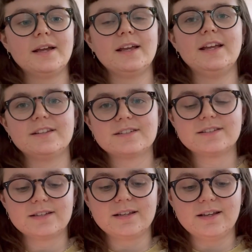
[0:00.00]

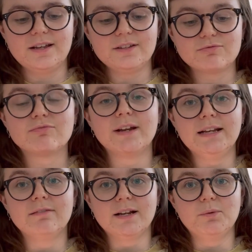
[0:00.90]
It's
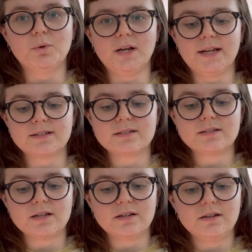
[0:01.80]
really, really woolly.
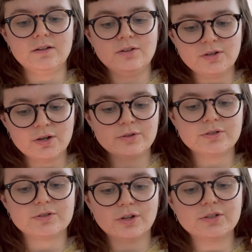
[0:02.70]
It's
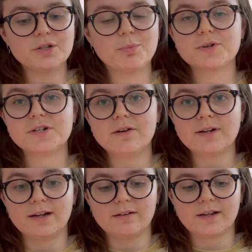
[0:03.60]
non-superwash, no
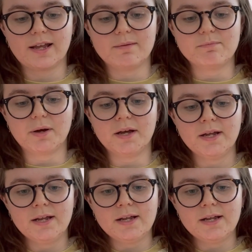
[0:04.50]
nylon again, but